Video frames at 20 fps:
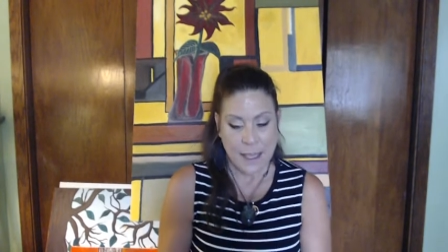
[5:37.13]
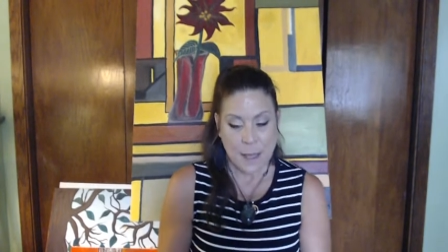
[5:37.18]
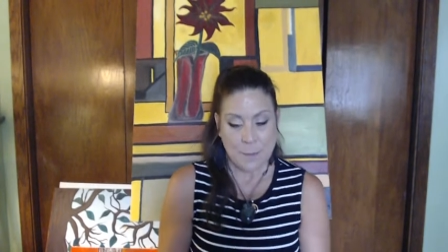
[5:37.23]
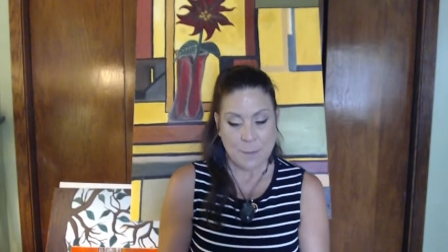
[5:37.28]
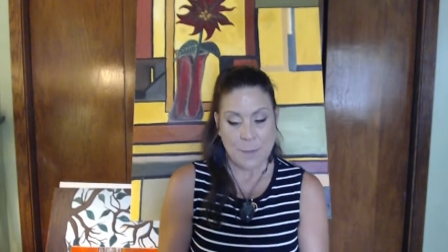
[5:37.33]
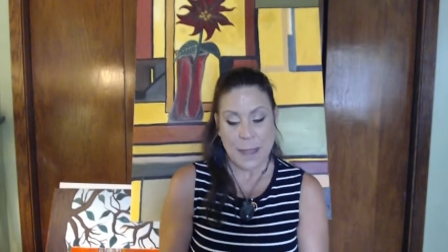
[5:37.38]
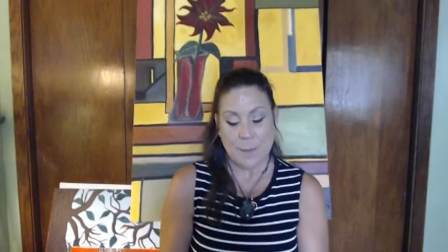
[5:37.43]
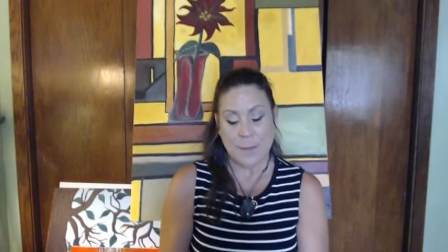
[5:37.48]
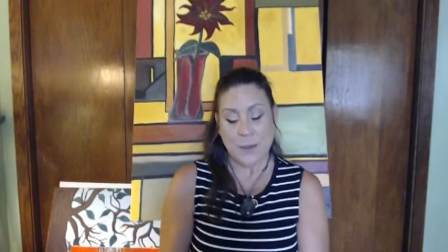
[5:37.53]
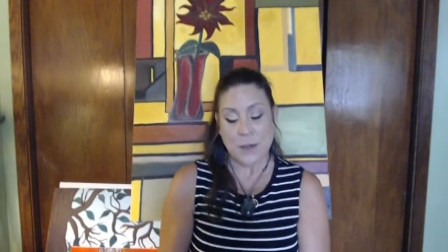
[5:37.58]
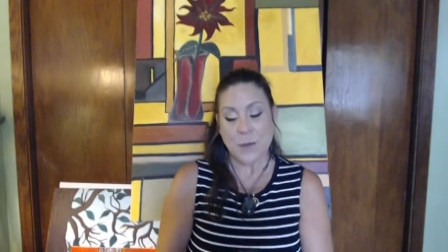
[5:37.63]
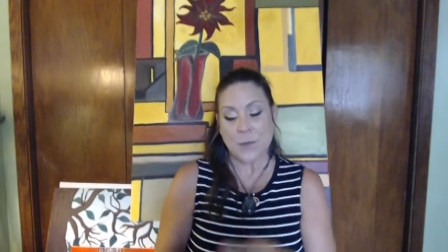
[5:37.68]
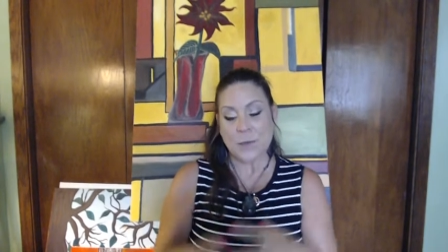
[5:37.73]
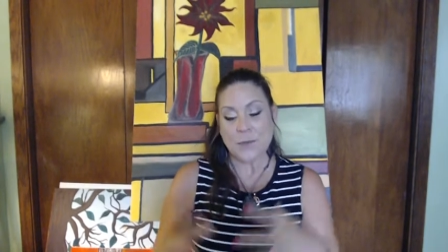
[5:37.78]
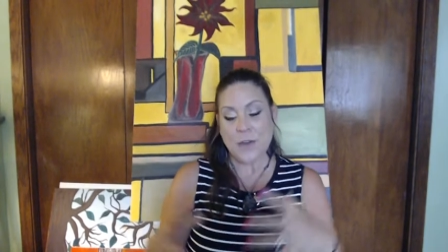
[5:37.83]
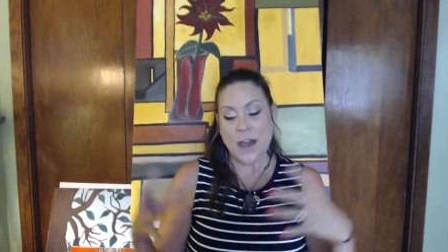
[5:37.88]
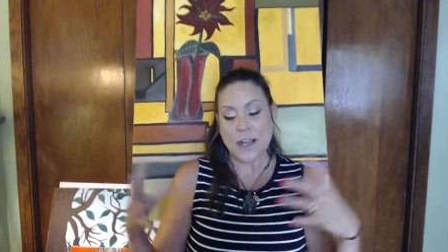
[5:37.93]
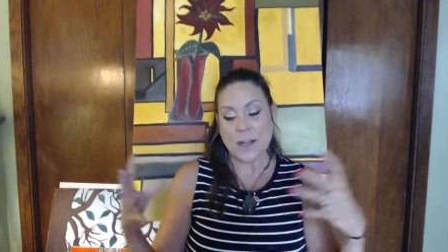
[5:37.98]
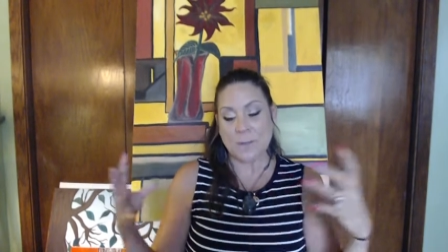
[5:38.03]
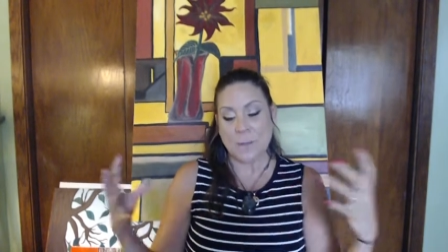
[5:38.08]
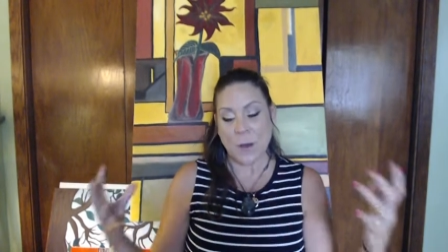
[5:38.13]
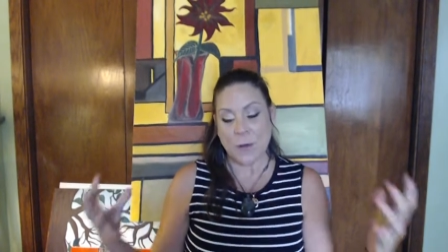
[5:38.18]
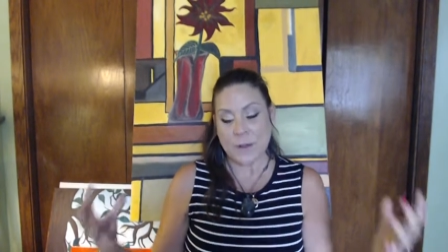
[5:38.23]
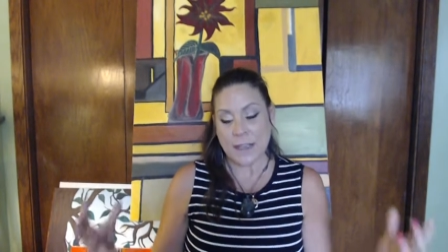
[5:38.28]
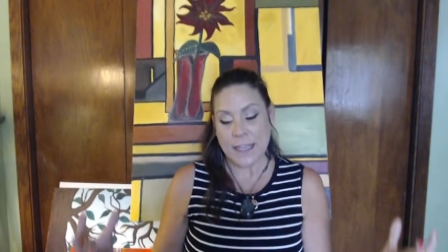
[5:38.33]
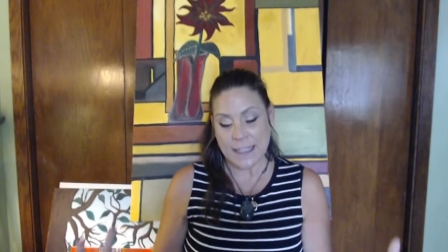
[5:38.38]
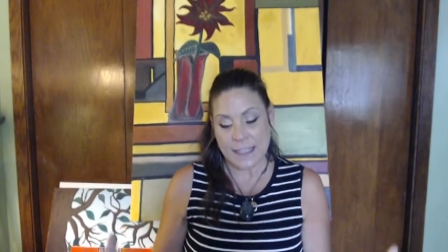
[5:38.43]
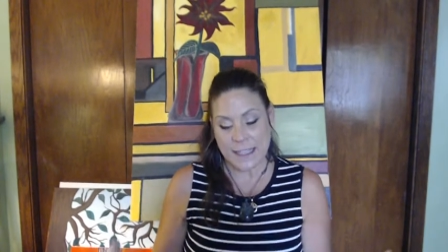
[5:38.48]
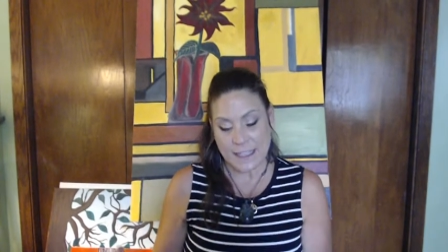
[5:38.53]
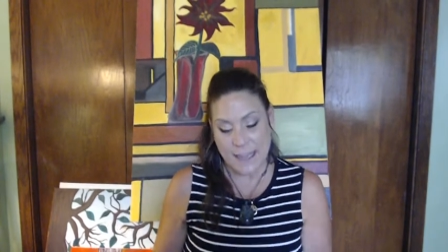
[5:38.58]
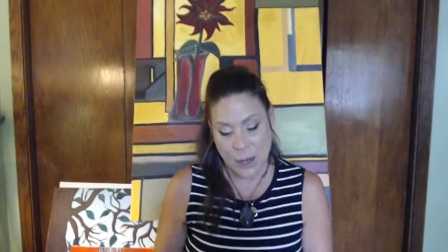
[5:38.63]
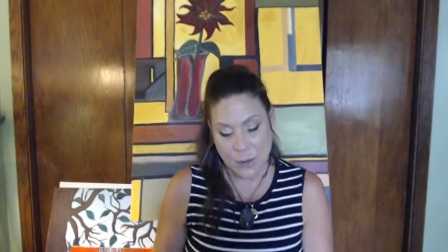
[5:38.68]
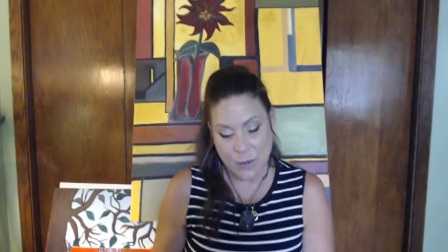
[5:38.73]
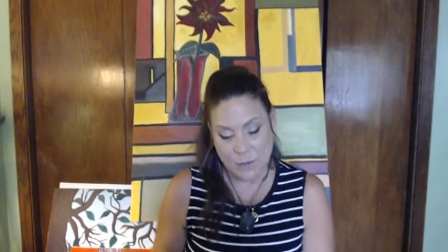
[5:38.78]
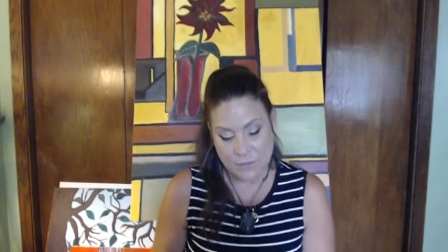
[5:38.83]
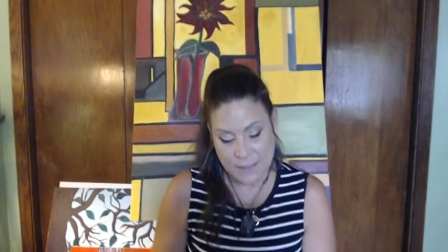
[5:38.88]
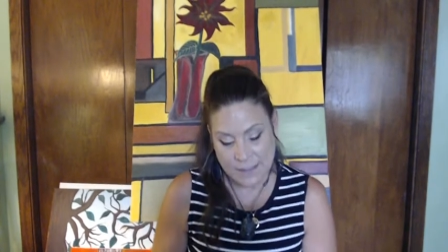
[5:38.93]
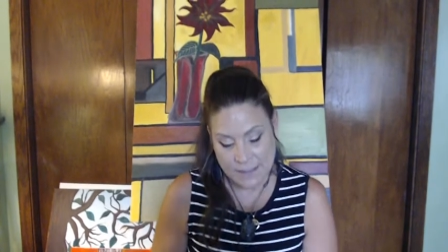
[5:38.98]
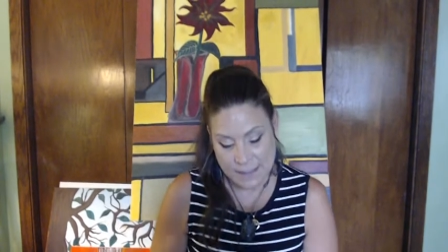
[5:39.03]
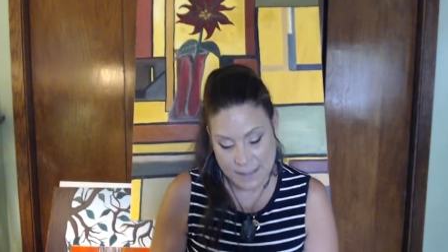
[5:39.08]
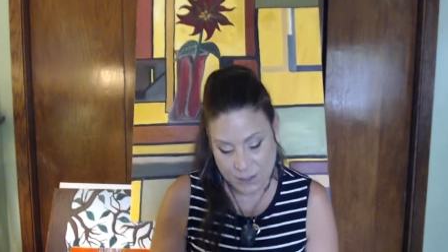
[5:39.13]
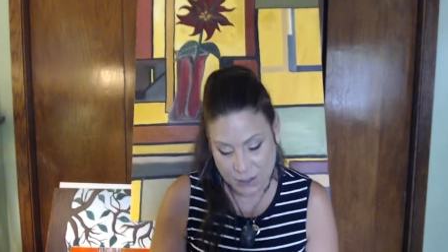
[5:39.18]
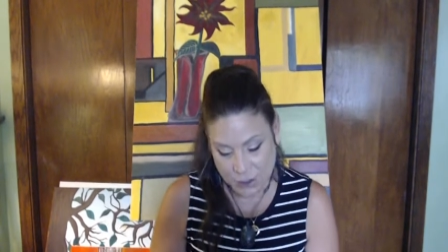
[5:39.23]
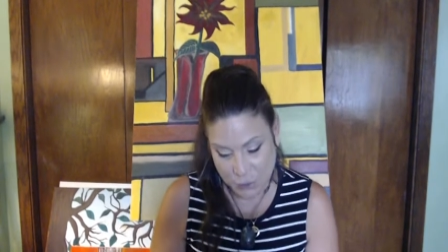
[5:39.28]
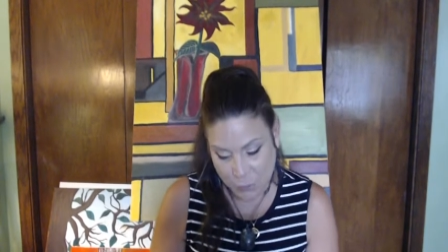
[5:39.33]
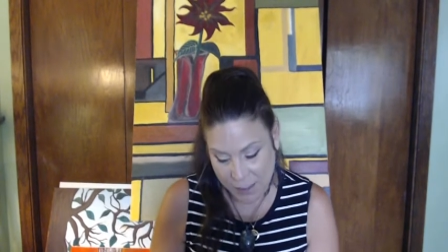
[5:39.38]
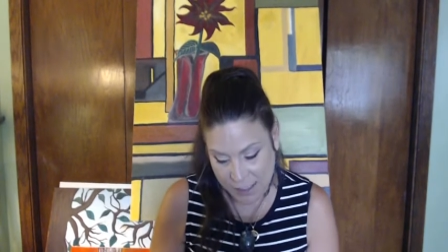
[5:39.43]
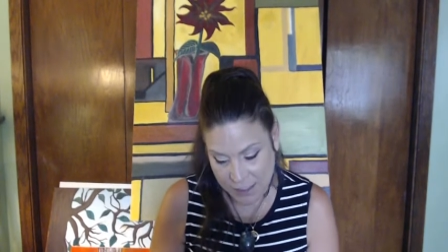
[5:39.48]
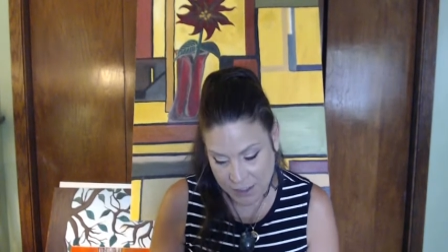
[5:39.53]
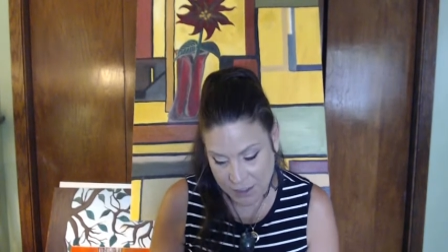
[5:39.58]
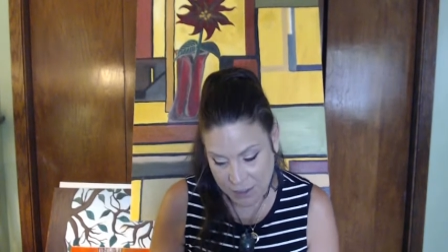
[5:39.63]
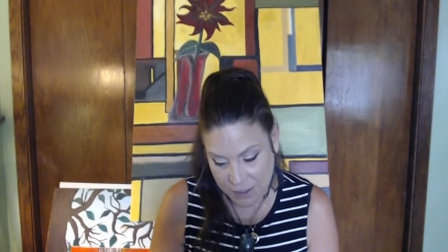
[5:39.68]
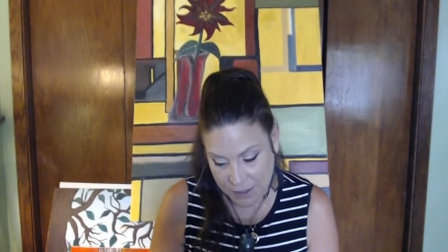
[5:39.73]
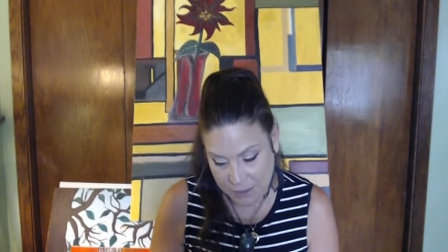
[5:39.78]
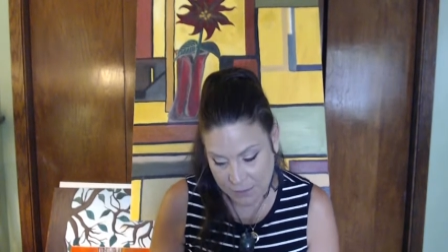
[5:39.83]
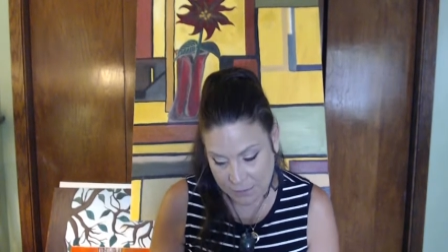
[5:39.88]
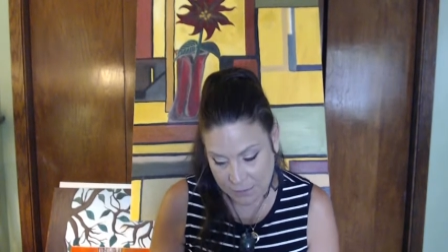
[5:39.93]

Maybe you thought about getting out of a situation.